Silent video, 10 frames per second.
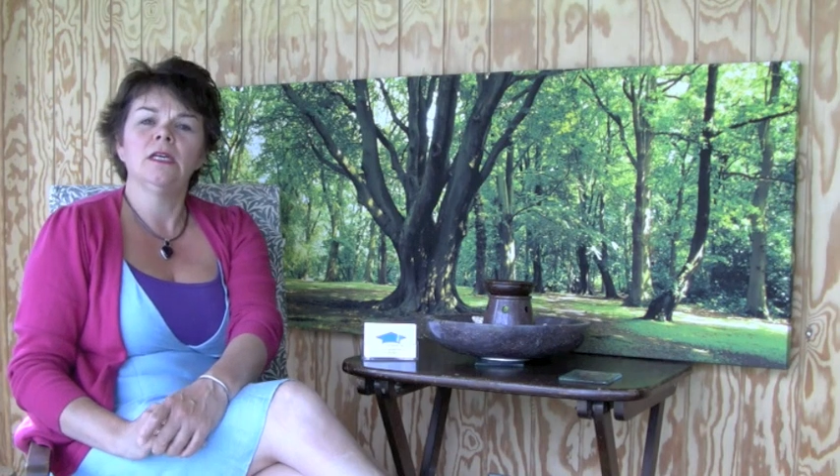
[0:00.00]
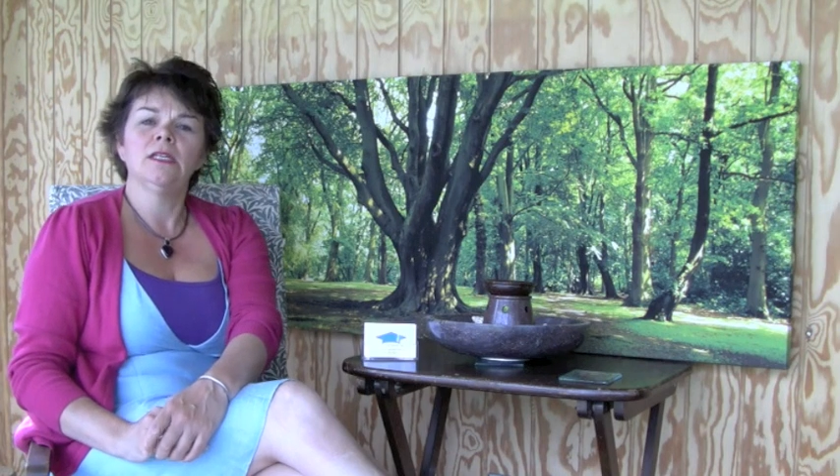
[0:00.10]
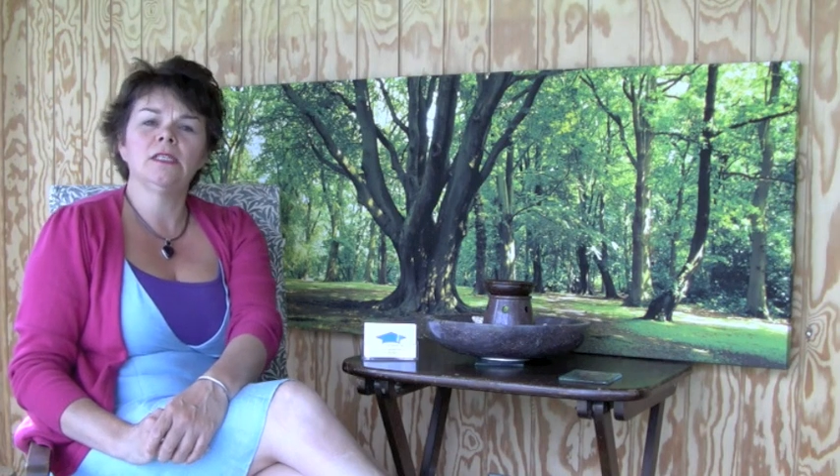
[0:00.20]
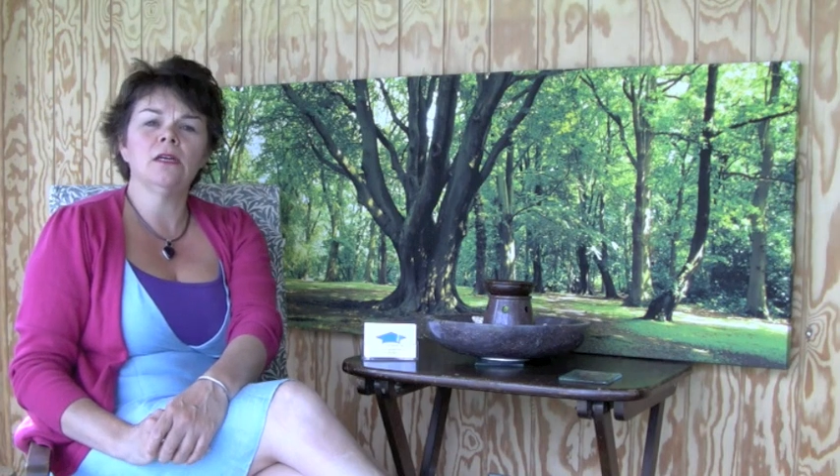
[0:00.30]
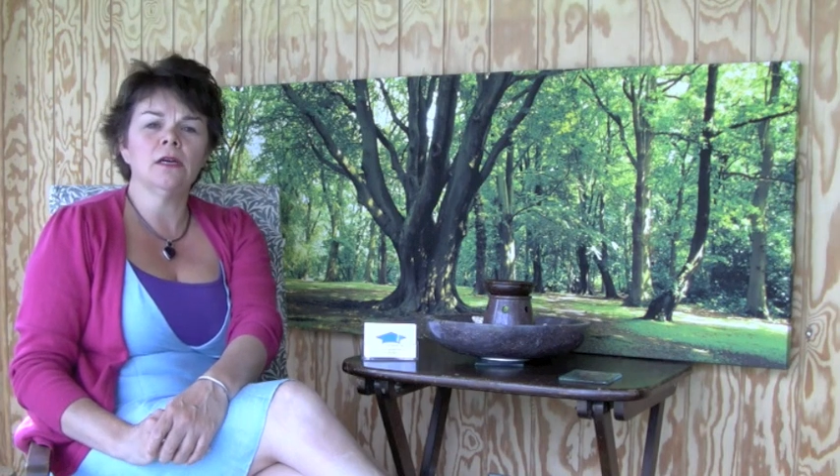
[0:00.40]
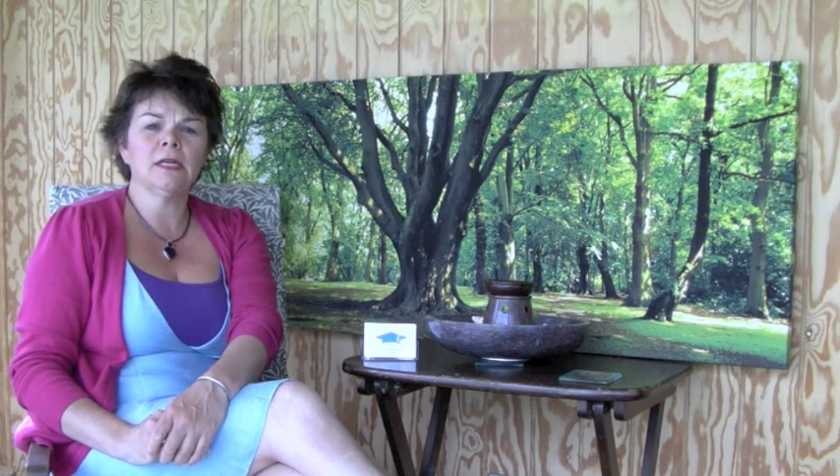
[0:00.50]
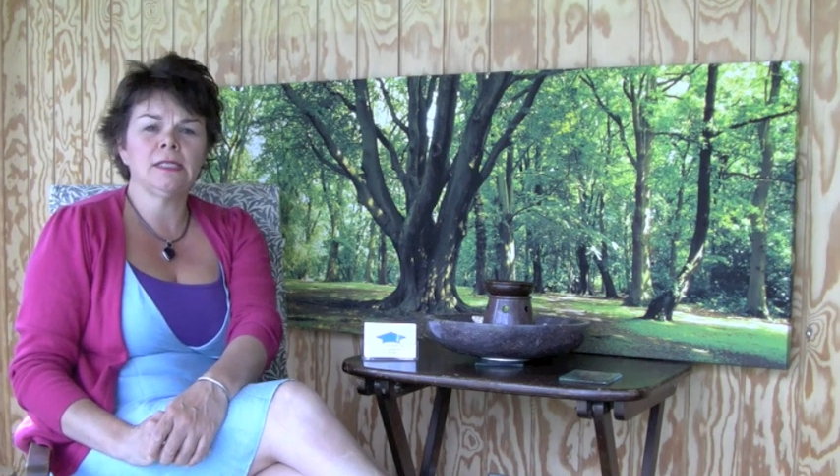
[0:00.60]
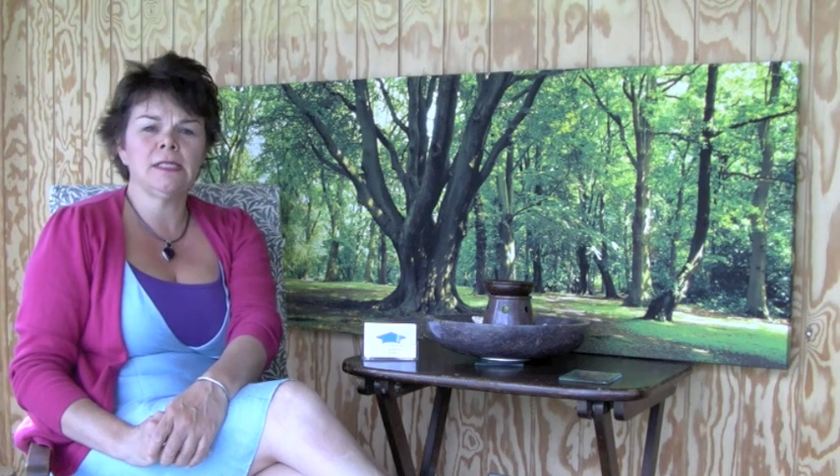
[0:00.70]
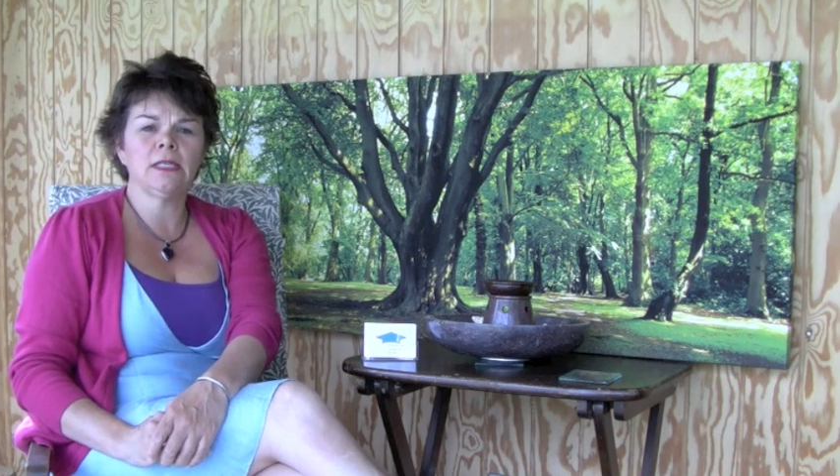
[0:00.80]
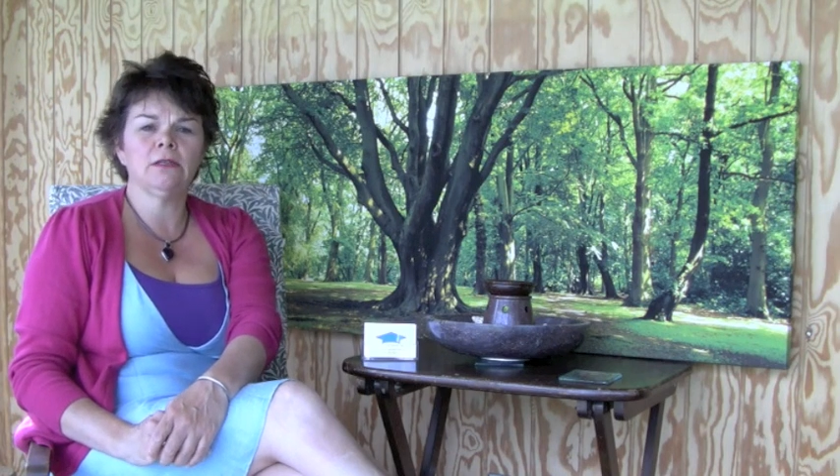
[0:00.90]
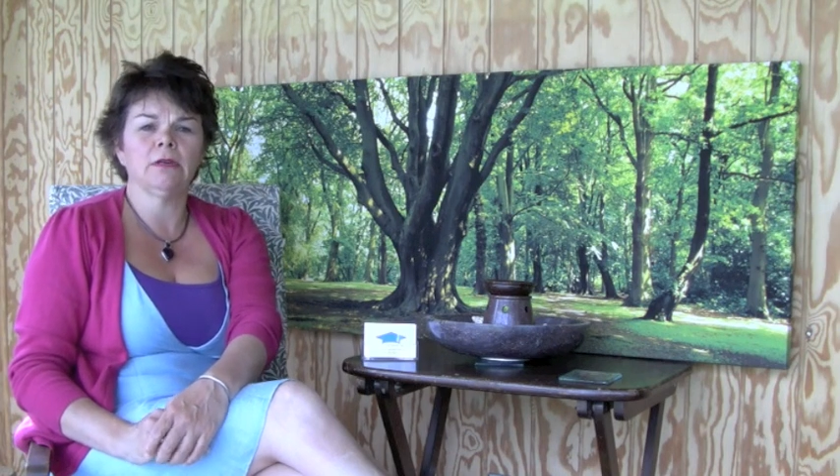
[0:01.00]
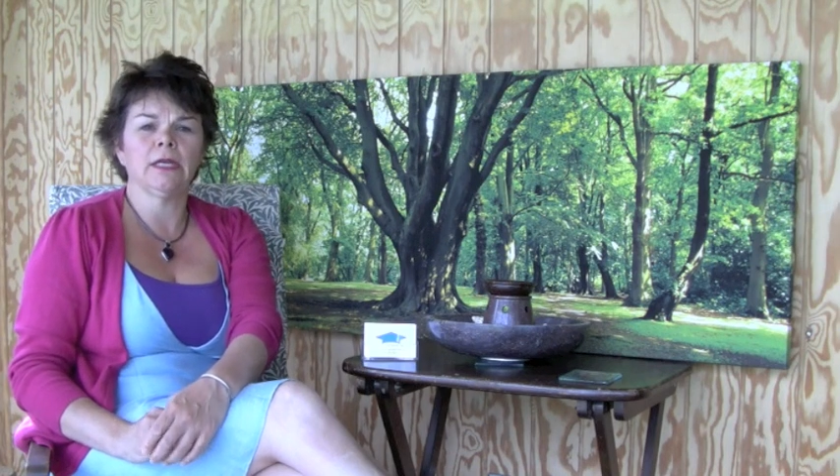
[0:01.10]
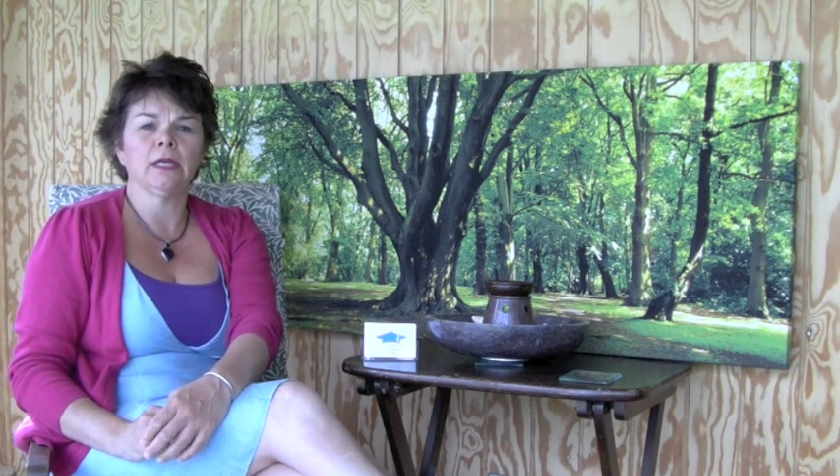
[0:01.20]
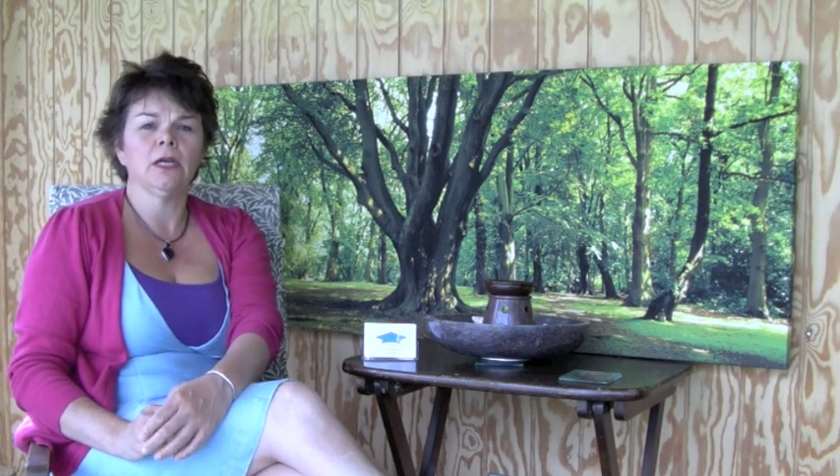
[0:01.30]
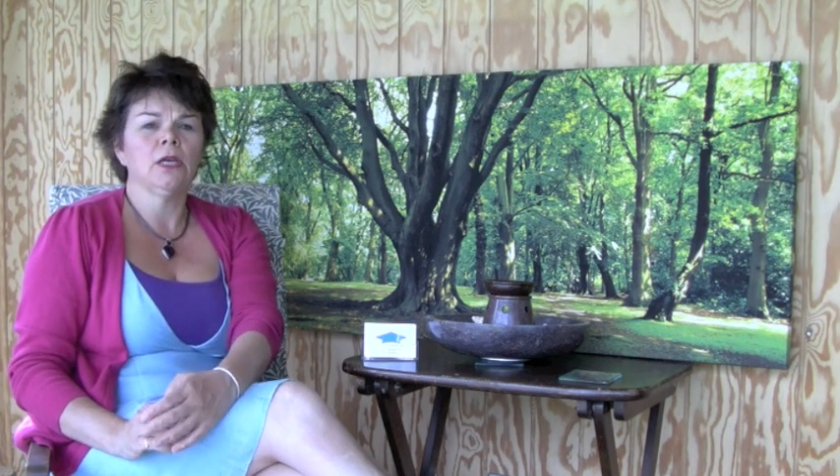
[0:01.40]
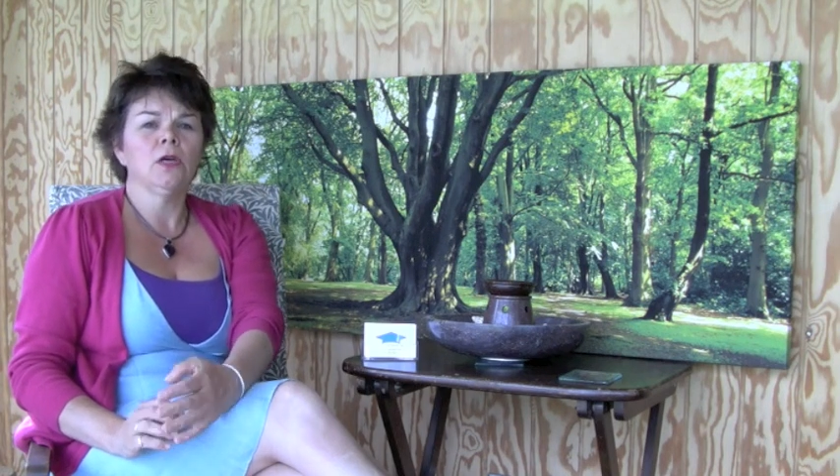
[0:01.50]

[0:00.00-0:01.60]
Start considering